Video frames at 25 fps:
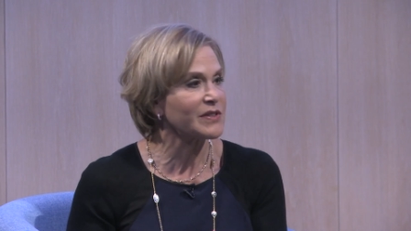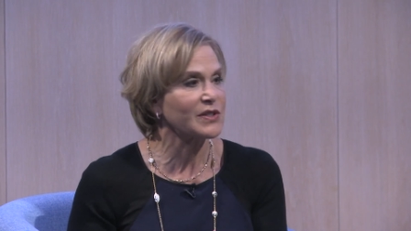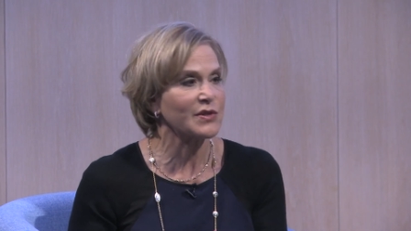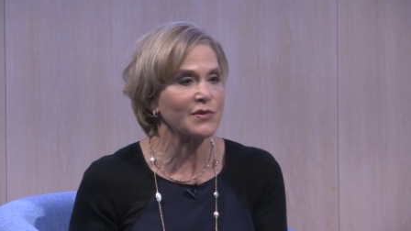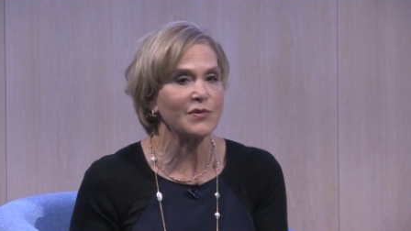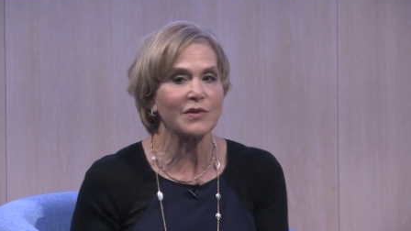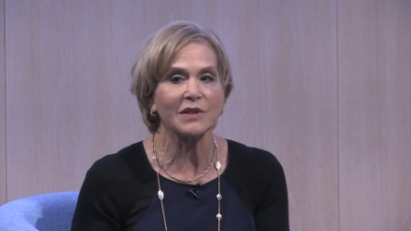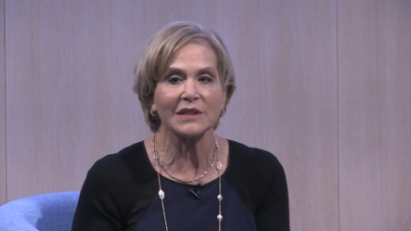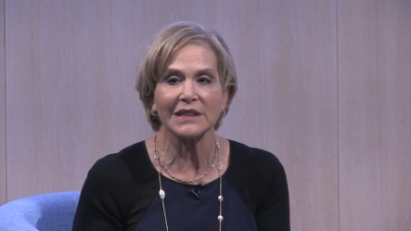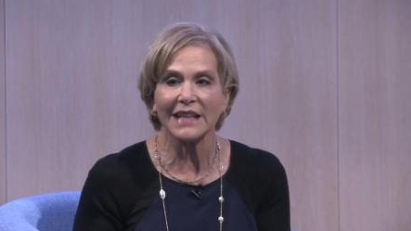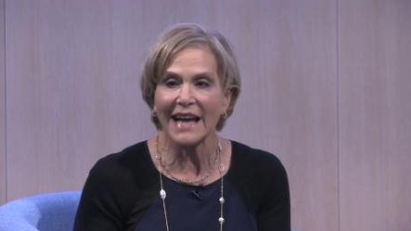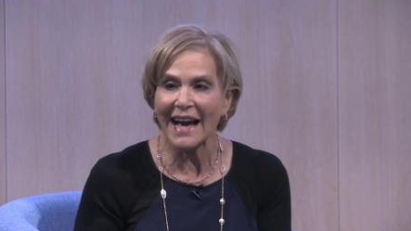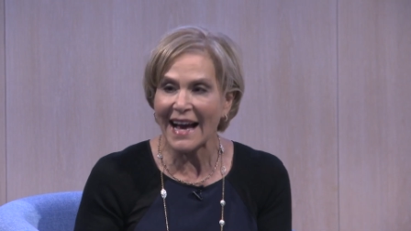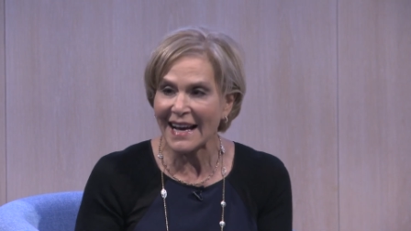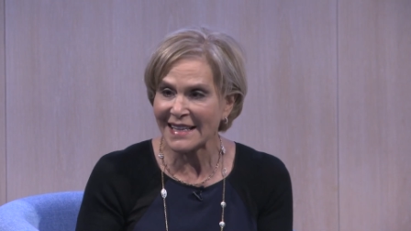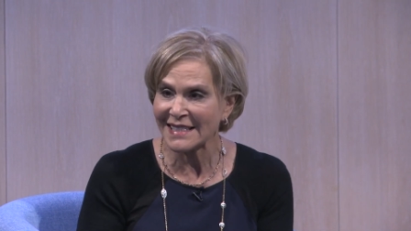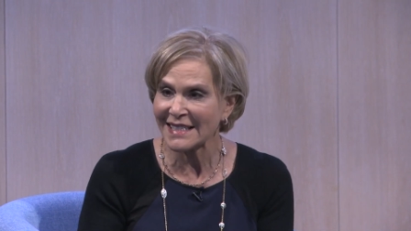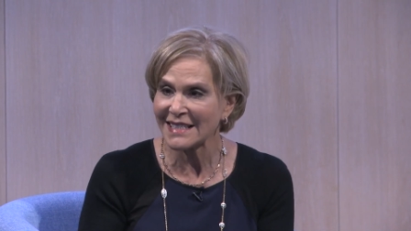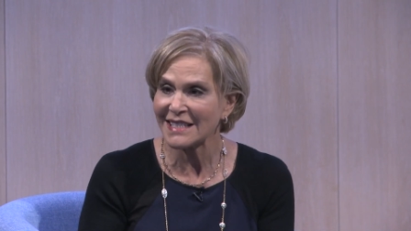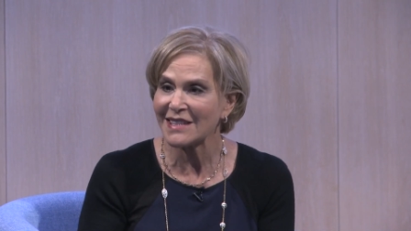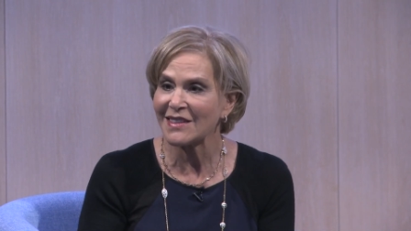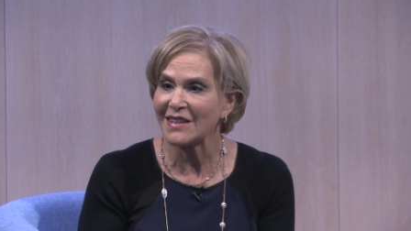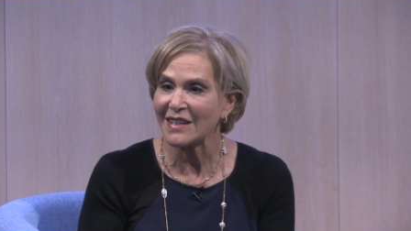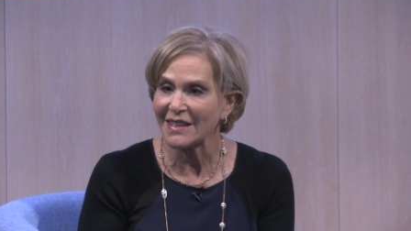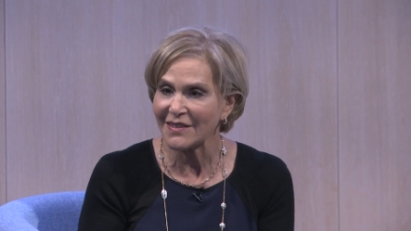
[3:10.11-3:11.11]
to the
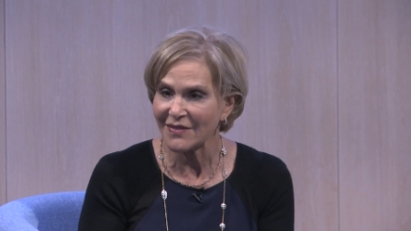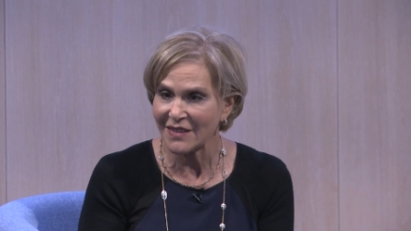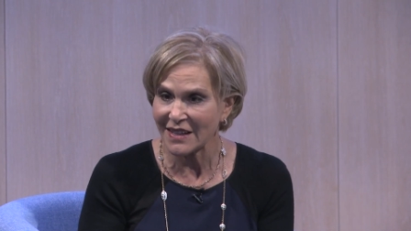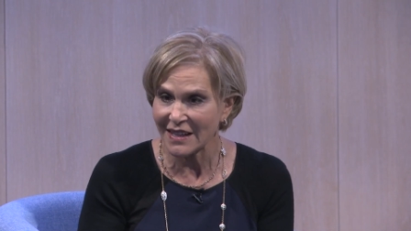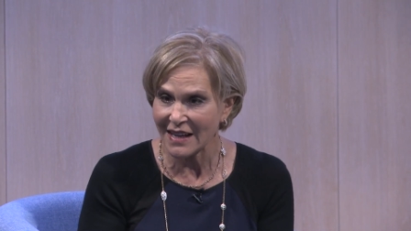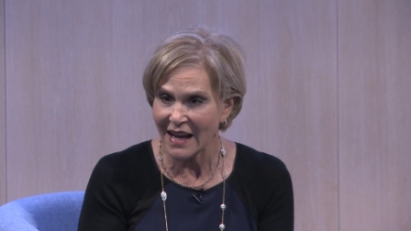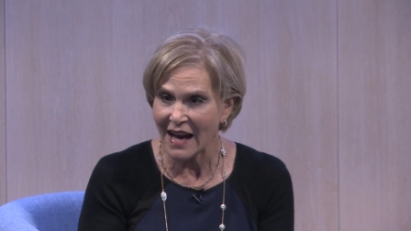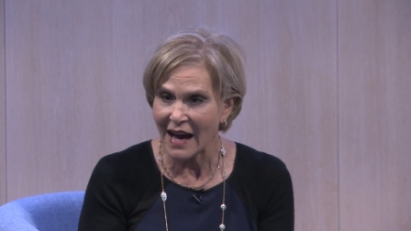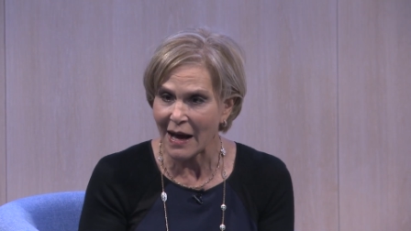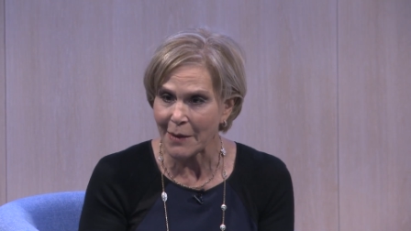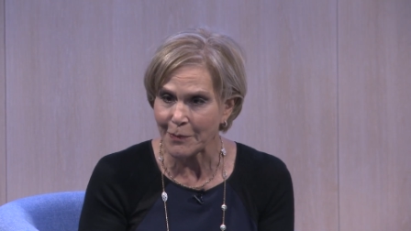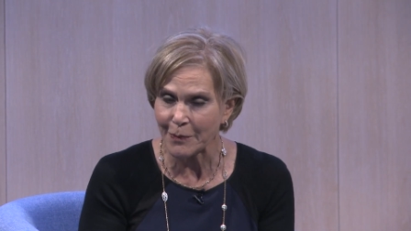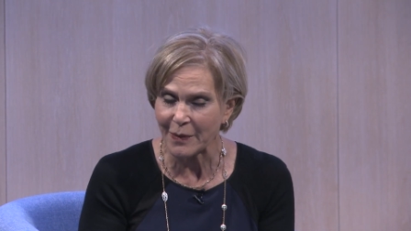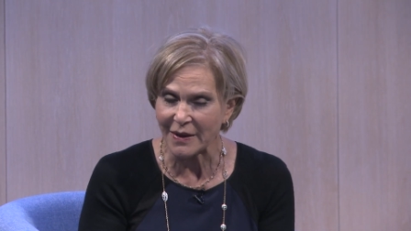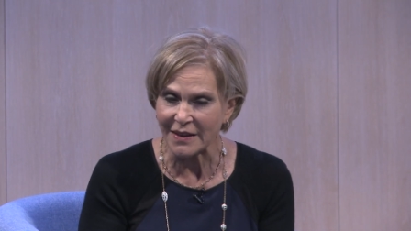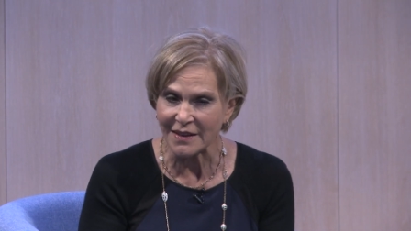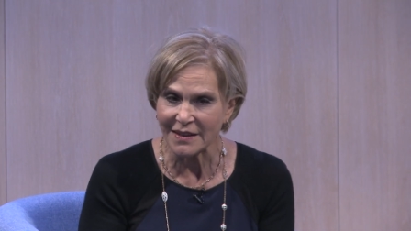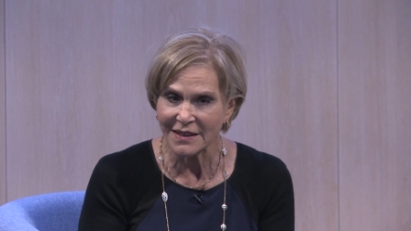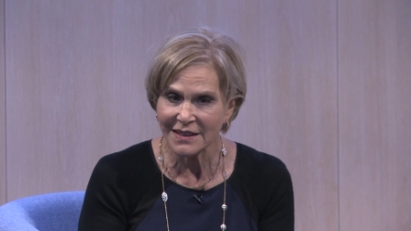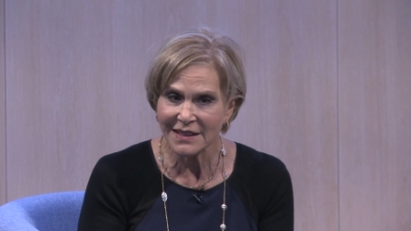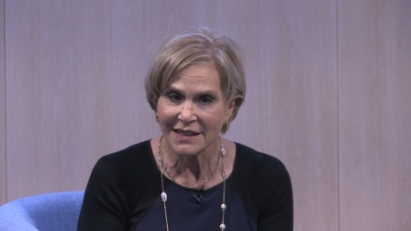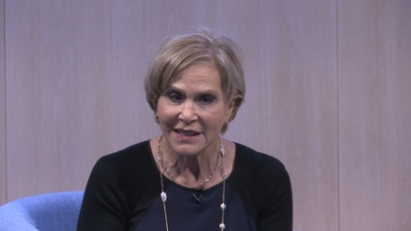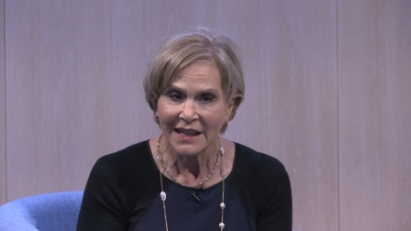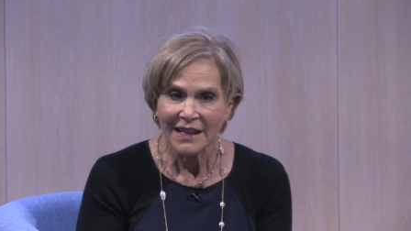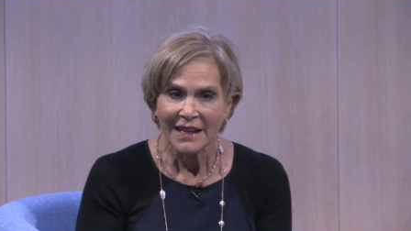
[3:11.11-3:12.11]
last thing that
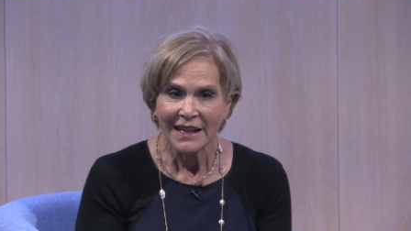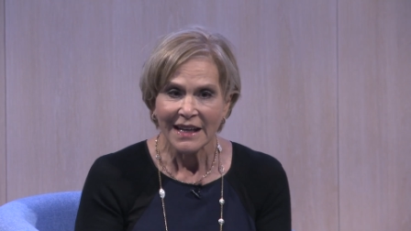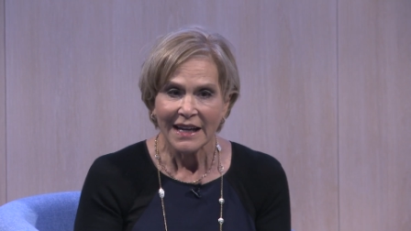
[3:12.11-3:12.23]
happened.